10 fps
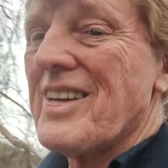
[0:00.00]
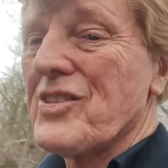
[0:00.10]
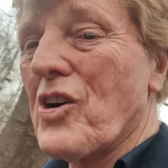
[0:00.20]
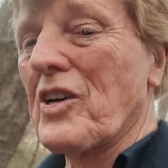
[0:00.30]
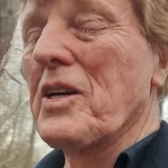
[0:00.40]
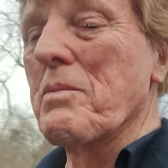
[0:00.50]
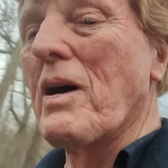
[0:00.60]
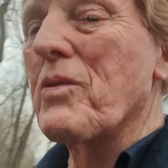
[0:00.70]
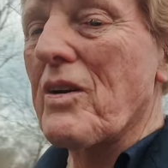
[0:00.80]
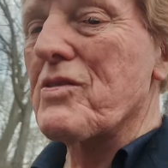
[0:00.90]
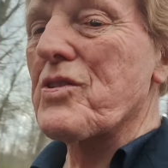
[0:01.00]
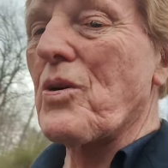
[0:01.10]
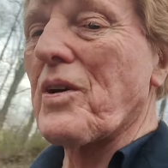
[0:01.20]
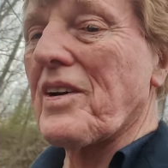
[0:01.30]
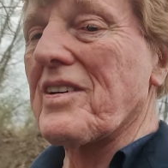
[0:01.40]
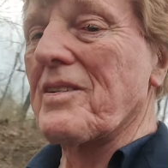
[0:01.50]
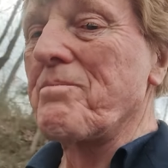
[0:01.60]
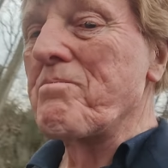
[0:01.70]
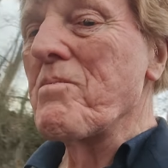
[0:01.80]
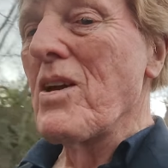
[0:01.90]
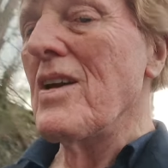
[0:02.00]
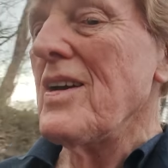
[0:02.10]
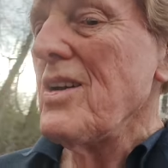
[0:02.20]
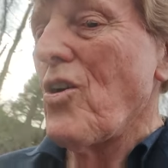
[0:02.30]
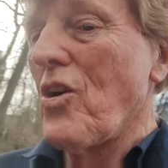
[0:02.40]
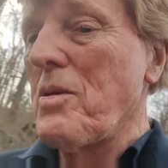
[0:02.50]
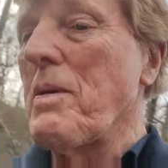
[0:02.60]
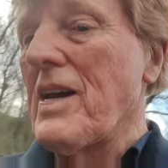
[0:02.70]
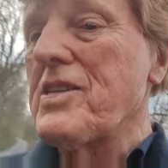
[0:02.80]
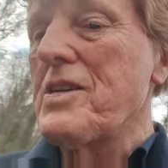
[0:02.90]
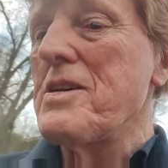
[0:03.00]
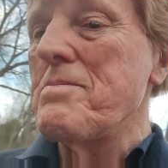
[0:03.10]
and talking about whatever's going on. All the best.